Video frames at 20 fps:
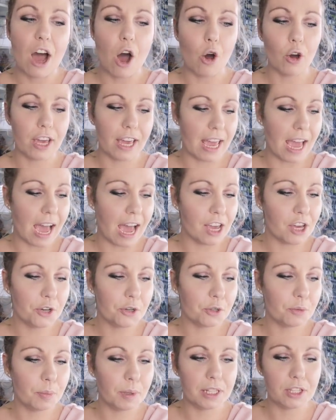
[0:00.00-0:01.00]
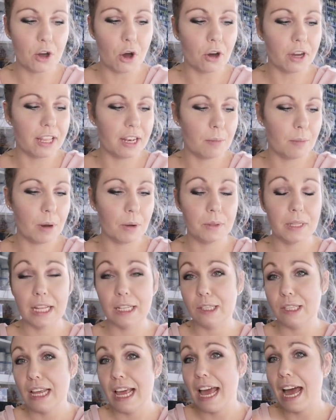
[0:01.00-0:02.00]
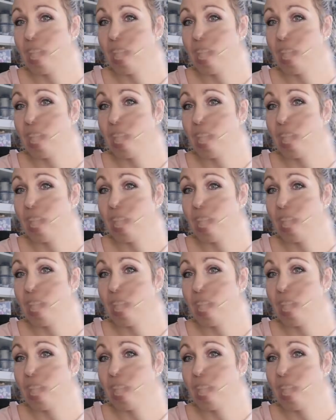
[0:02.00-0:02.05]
Okay, I could be talking about that.